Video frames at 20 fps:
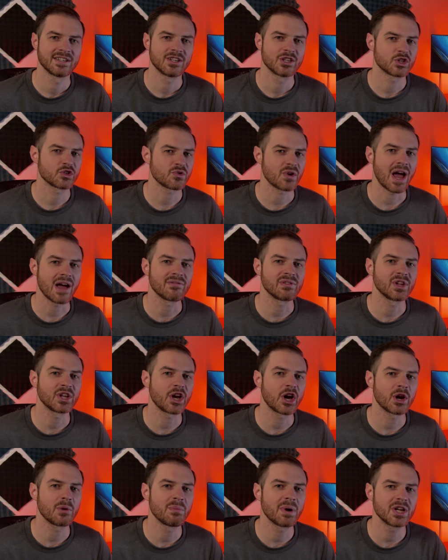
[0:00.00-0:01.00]
Traveling
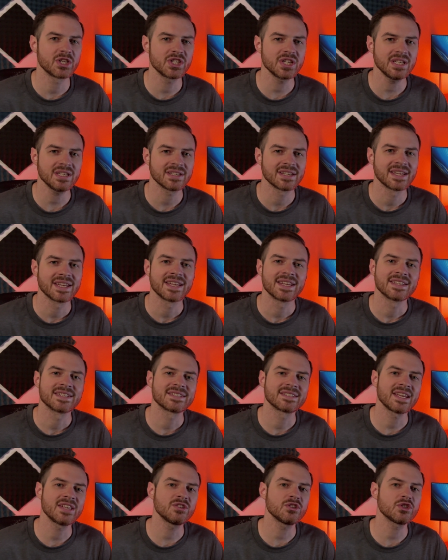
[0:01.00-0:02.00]
on a budget?
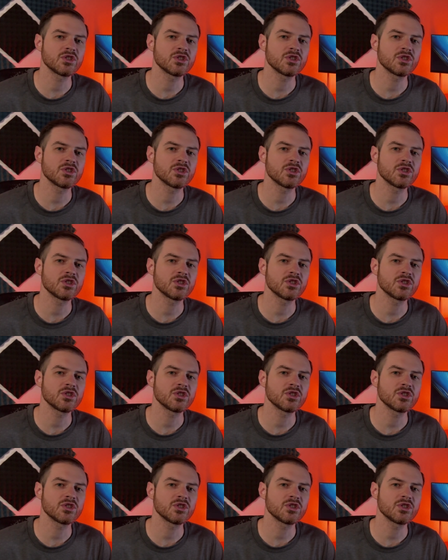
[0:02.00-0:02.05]
Send a